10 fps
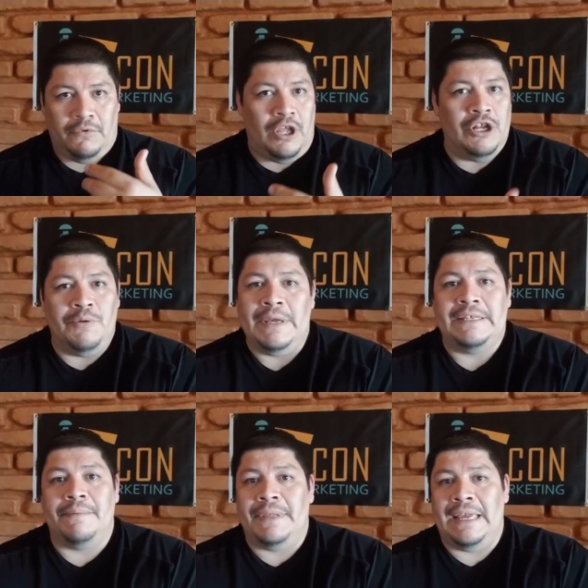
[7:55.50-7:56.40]
tweak
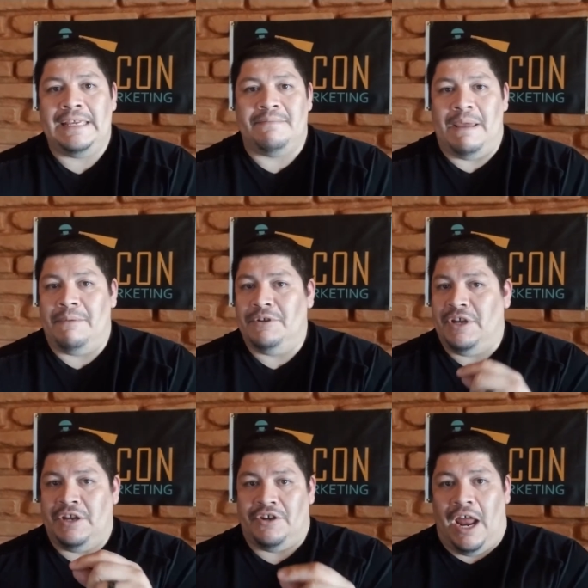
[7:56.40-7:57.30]
some things. Maybe you
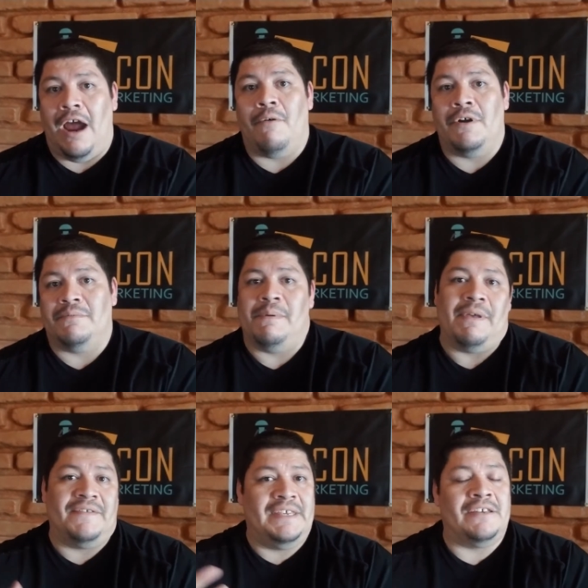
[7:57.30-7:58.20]
changed your hours, maybe you
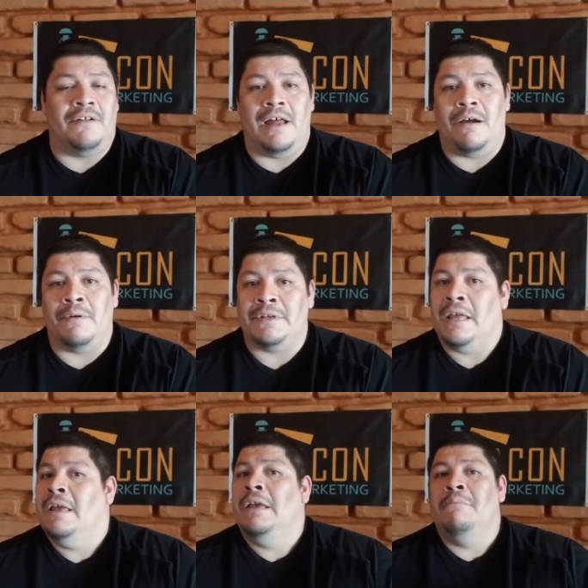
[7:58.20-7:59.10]
have seasonal hours,
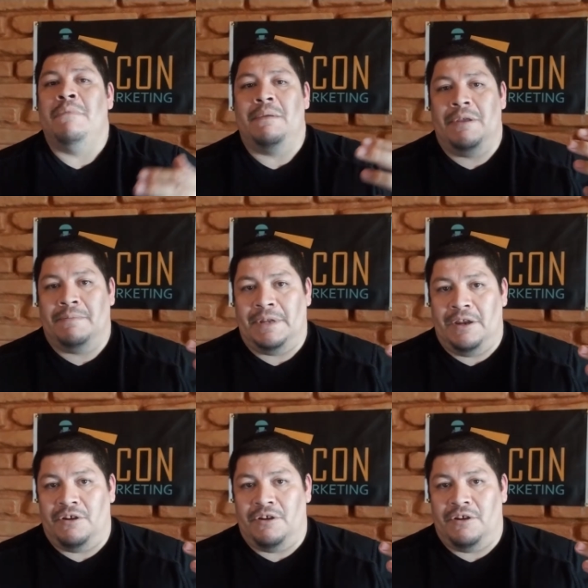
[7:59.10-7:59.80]
maybe you updated your